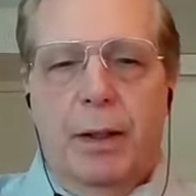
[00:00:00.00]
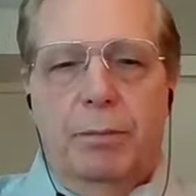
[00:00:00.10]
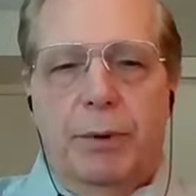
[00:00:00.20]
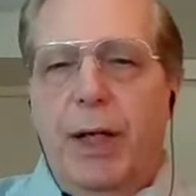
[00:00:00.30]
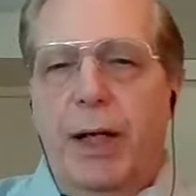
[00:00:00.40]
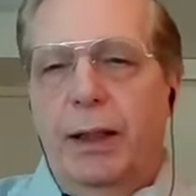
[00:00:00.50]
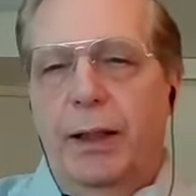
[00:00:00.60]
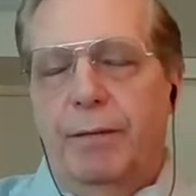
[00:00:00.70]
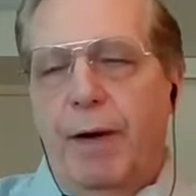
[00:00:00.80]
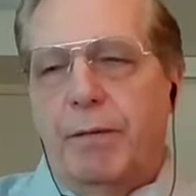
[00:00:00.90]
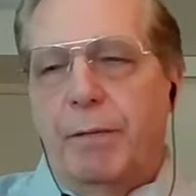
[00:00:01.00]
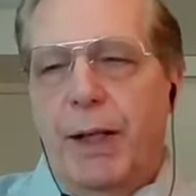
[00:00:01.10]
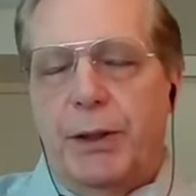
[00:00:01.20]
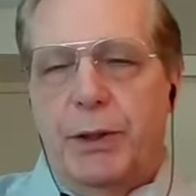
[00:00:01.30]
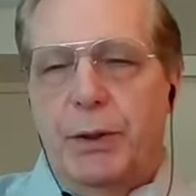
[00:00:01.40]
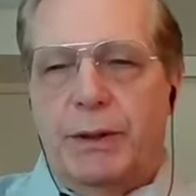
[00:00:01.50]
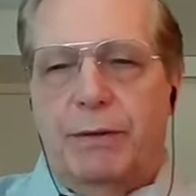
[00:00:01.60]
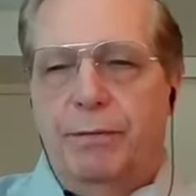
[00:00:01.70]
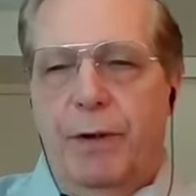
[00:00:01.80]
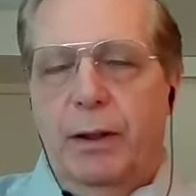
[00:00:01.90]
Particularly if you have a patient who has a
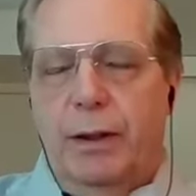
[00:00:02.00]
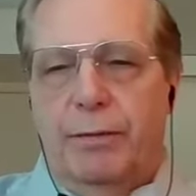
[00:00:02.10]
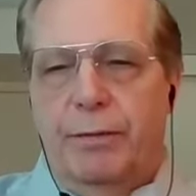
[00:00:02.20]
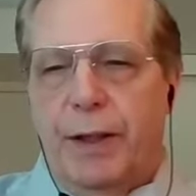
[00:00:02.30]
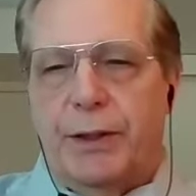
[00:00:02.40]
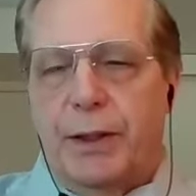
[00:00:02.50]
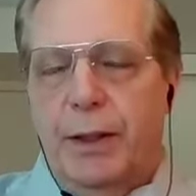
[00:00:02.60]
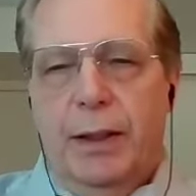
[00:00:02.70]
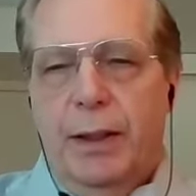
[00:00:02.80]
fungal infection,